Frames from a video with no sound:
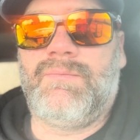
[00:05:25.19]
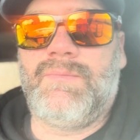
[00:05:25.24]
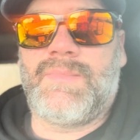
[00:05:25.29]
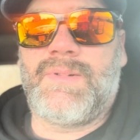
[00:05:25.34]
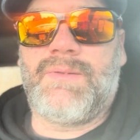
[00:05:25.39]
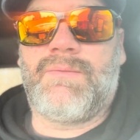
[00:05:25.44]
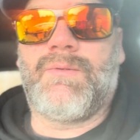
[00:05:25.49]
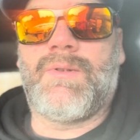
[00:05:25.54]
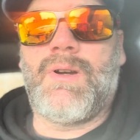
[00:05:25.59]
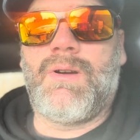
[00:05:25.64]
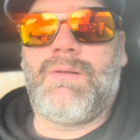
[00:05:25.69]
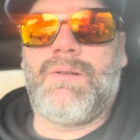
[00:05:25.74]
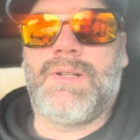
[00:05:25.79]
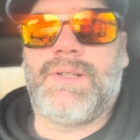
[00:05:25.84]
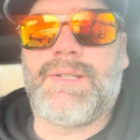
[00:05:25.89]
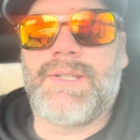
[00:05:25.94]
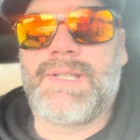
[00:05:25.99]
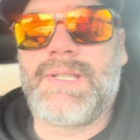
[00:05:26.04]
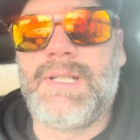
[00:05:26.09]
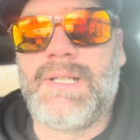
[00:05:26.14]
This road
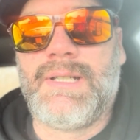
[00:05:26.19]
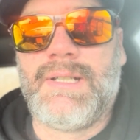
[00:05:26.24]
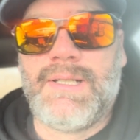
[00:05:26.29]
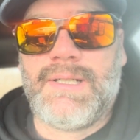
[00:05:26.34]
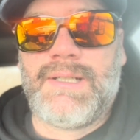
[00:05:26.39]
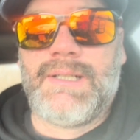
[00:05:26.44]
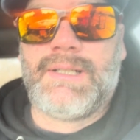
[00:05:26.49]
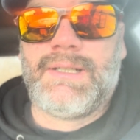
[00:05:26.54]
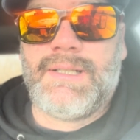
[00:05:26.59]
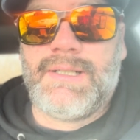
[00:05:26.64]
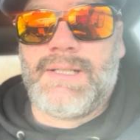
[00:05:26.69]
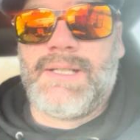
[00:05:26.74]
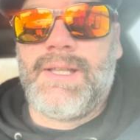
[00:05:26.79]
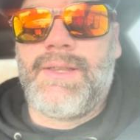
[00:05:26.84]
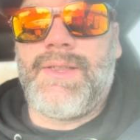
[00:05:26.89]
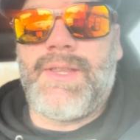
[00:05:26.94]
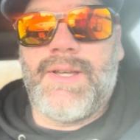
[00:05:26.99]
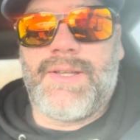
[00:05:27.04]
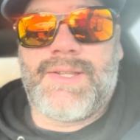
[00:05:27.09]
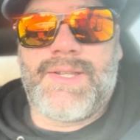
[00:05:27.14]
is...
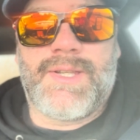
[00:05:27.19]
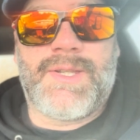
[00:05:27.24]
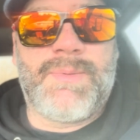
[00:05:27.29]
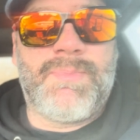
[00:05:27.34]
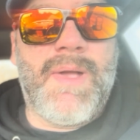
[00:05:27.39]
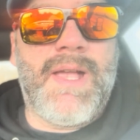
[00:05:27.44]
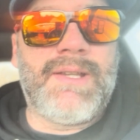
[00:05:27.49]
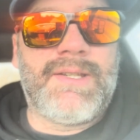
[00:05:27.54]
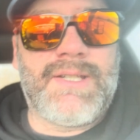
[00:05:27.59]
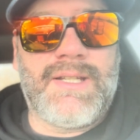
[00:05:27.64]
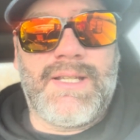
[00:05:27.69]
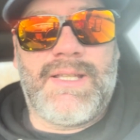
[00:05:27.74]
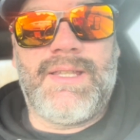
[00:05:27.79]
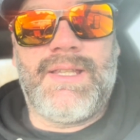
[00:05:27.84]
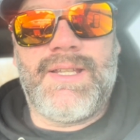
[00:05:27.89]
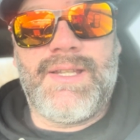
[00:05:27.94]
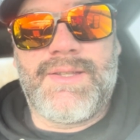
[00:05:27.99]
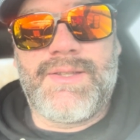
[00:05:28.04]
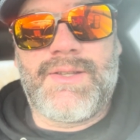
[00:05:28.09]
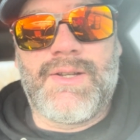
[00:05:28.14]
The suspension in
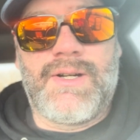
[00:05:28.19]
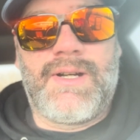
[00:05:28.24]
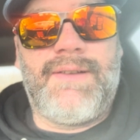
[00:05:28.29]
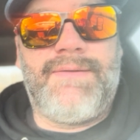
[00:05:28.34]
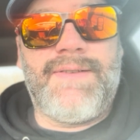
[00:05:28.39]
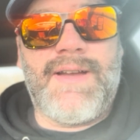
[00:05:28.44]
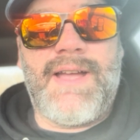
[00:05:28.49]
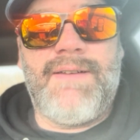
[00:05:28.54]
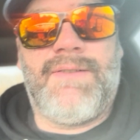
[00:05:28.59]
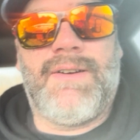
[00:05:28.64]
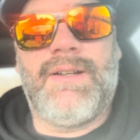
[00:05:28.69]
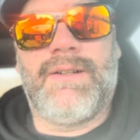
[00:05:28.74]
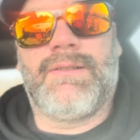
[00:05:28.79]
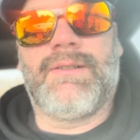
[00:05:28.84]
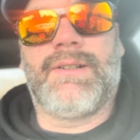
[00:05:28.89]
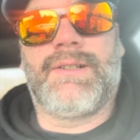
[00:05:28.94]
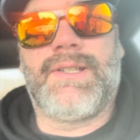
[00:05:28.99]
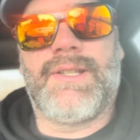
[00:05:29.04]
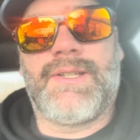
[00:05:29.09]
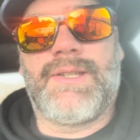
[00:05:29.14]
these
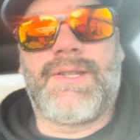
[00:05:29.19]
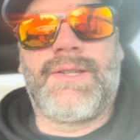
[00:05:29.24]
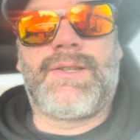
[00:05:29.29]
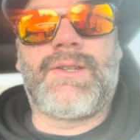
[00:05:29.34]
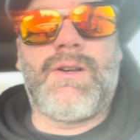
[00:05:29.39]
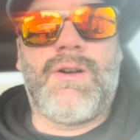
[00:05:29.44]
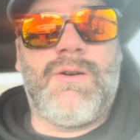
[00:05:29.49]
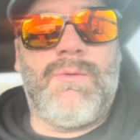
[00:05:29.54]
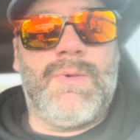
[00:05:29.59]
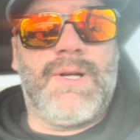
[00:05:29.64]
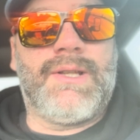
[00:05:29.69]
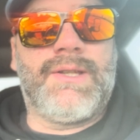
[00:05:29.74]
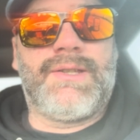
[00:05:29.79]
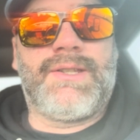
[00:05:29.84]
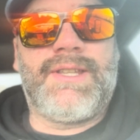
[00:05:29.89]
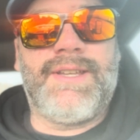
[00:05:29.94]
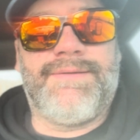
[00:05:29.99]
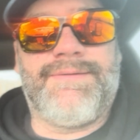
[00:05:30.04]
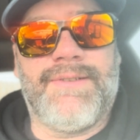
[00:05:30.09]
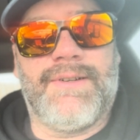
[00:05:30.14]
3500s is so much
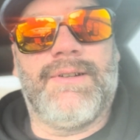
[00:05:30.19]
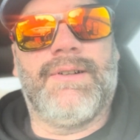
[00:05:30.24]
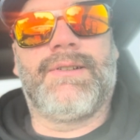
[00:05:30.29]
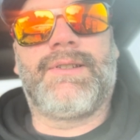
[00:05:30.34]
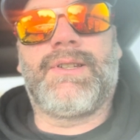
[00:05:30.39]
stiffer,